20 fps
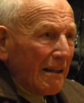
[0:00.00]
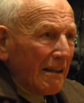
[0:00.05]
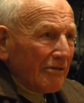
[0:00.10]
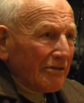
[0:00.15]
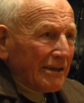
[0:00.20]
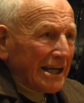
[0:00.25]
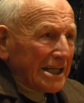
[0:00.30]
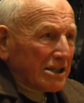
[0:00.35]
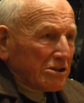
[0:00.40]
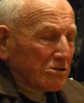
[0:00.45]

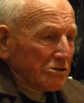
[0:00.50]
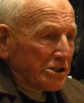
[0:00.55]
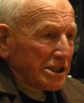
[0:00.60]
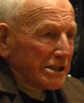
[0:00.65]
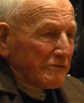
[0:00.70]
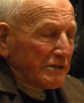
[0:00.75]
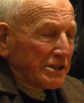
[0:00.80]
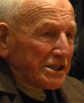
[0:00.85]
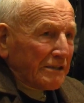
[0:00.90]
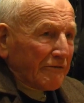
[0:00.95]
They couldn't
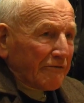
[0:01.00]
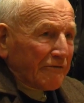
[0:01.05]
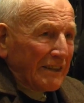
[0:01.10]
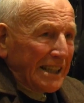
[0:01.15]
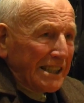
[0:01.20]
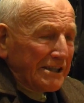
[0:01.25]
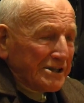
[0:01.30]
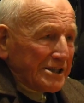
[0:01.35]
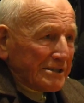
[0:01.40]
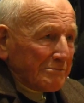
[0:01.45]
even
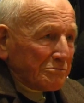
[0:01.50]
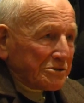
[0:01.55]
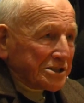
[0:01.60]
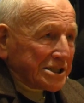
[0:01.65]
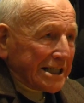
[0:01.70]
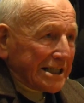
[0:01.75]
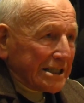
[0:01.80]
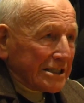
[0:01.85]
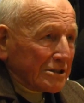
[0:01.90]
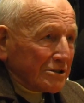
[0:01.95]
defend
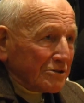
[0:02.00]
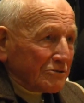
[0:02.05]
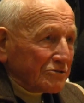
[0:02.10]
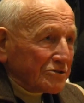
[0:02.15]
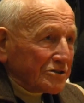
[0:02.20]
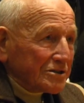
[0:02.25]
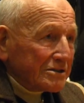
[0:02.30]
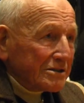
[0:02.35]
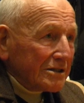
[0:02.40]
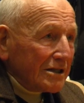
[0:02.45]

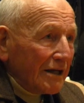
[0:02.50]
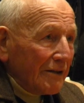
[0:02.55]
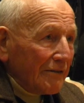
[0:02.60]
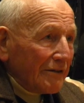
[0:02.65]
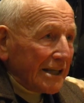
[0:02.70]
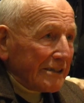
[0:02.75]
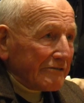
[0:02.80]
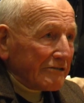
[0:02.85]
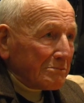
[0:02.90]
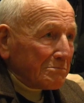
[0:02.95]
themselves.
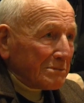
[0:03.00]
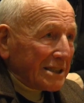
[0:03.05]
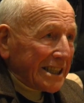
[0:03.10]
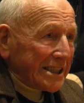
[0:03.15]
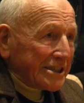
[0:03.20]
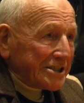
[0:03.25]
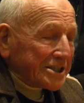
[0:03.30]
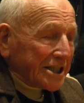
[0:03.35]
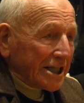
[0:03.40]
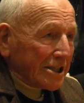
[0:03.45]
Never
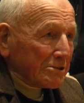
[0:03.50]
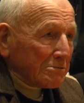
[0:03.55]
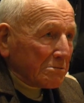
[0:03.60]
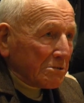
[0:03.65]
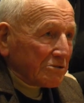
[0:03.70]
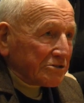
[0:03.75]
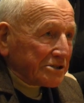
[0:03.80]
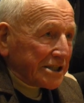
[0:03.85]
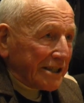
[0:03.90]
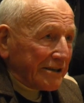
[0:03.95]
mind
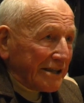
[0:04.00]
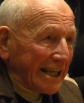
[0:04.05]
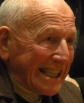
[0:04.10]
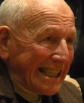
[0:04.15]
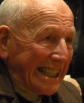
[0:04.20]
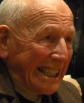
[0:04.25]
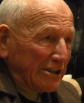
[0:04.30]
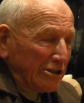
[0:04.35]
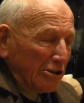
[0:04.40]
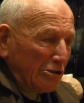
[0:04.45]
terrible things. They
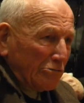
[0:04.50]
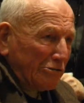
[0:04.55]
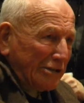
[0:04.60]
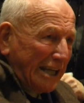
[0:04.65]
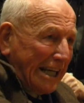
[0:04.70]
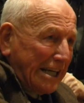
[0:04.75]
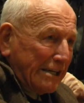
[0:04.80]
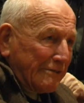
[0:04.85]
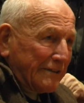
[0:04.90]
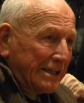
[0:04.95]
had no
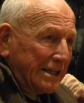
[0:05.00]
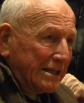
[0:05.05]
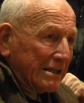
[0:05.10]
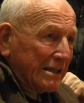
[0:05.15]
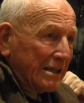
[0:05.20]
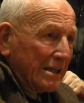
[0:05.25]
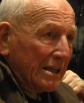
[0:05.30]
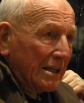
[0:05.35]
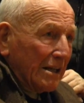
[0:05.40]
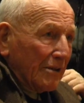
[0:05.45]

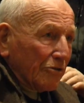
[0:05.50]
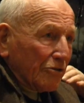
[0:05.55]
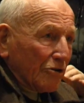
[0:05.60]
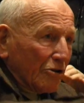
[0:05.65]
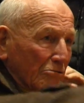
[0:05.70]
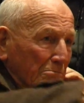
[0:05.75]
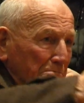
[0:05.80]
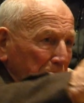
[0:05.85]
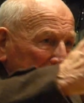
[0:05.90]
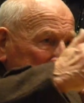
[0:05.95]
navy,
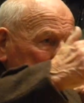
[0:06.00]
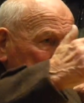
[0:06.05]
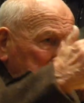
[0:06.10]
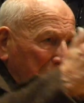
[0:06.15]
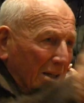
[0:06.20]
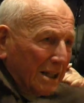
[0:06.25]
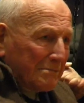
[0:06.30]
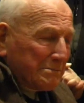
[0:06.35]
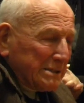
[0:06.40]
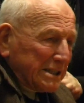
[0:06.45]
no big
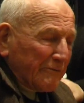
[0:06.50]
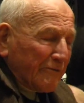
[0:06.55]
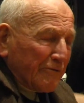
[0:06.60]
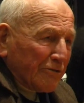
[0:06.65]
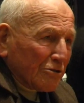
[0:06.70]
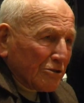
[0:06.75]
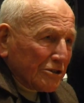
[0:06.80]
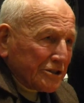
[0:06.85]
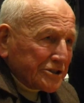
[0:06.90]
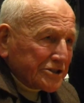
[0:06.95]
bombing
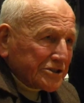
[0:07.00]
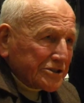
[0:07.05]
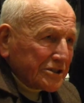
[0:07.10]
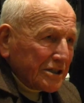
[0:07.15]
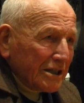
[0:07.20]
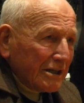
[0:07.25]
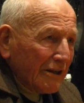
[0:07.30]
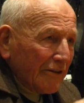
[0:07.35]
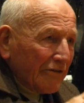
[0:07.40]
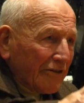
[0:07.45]

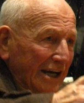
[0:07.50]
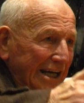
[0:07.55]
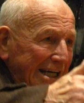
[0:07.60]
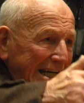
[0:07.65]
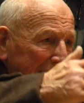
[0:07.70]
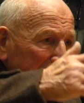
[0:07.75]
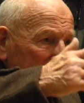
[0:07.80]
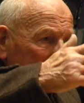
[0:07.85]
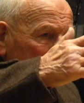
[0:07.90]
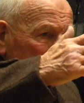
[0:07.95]
force. They
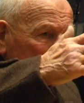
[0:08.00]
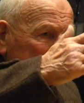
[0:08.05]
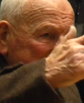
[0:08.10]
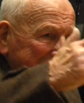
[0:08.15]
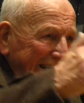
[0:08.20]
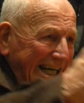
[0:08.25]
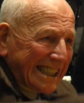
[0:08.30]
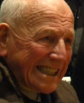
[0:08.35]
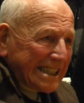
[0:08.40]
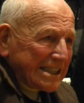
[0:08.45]
had no
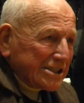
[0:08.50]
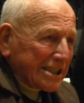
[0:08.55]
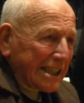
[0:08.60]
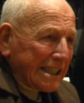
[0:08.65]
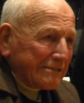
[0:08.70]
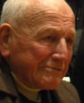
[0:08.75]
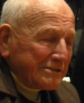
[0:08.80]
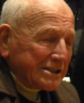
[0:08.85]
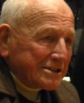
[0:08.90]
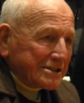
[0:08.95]
tanks,
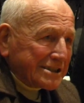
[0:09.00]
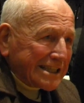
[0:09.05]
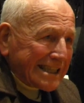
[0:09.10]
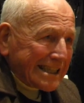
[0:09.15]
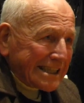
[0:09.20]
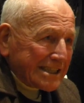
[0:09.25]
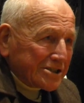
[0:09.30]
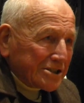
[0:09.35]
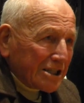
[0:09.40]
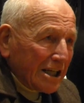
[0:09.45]
every
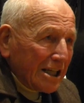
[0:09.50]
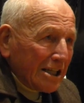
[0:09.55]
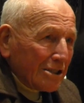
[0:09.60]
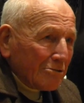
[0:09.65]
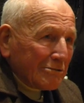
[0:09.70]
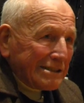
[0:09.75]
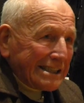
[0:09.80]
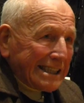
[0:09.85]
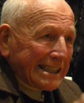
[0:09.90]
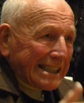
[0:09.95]
tanks.
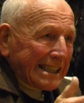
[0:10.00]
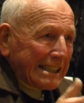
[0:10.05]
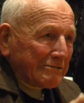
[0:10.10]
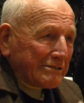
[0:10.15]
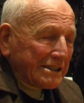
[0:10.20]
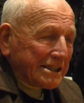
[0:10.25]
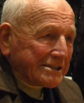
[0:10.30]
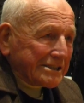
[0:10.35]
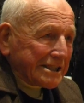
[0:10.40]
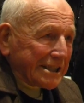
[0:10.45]
We had
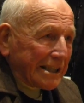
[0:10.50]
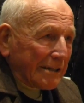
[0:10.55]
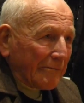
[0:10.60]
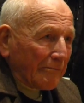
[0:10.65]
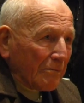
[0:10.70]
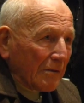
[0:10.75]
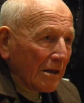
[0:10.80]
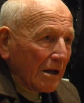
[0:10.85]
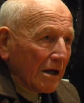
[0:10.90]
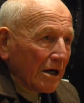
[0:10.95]
everything.